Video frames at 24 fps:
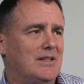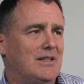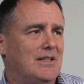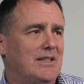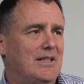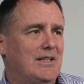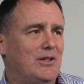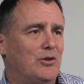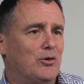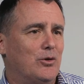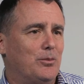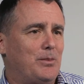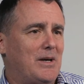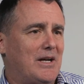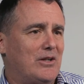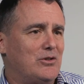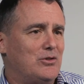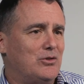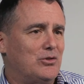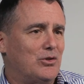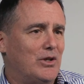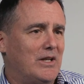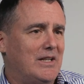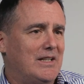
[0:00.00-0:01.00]
either about
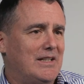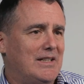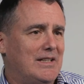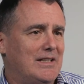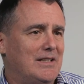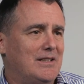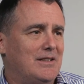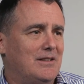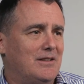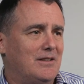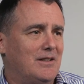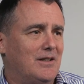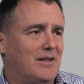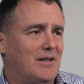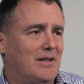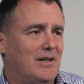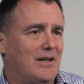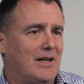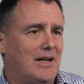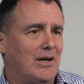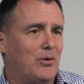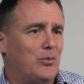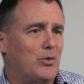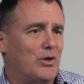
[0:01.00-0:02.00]
training,
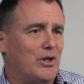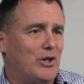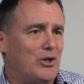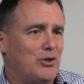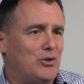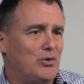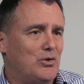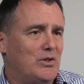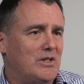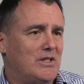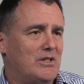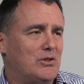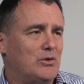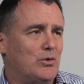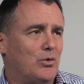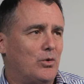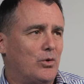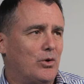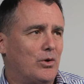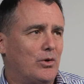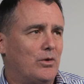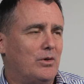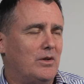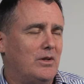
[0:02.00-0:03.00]
how we're going to do this,
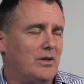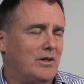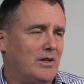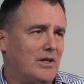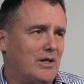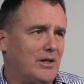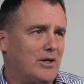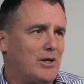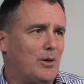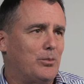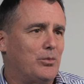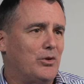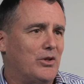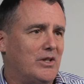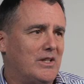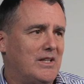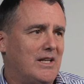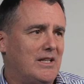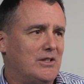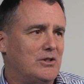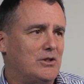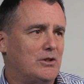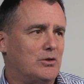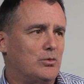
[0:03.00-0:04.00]
or in a couple of the
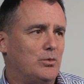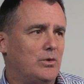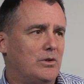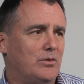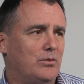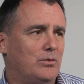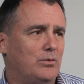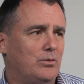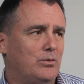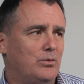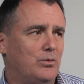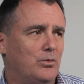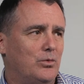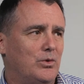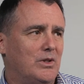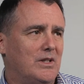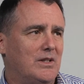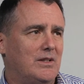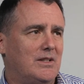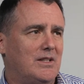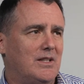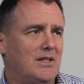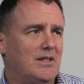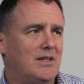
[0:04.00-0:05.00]
cases we
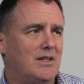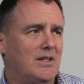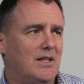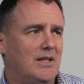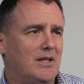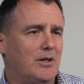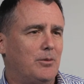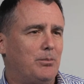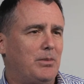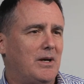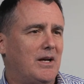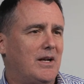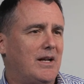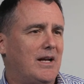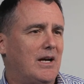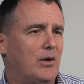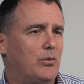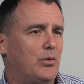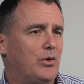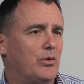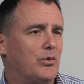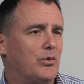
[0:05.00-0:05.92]
really didn't think about how we were